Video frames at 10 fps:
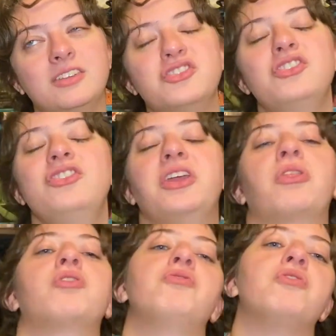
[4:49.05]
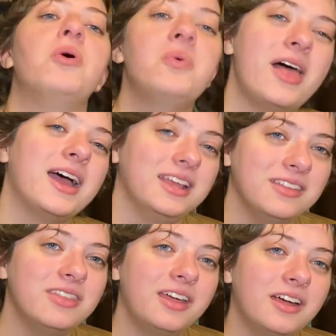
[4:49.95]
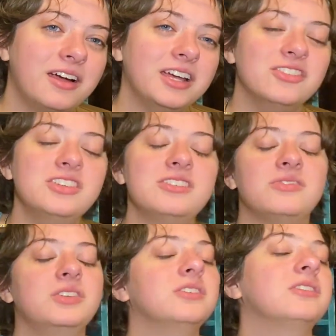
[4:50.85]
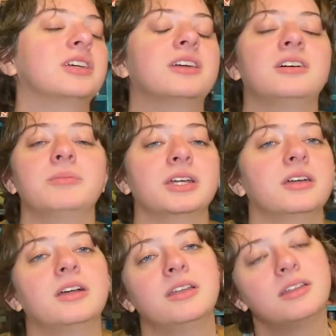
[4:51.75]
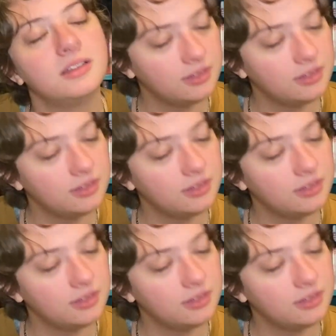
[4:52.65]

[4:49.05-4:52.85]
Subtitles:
To just like throw that in there, it just feels like, oh my god,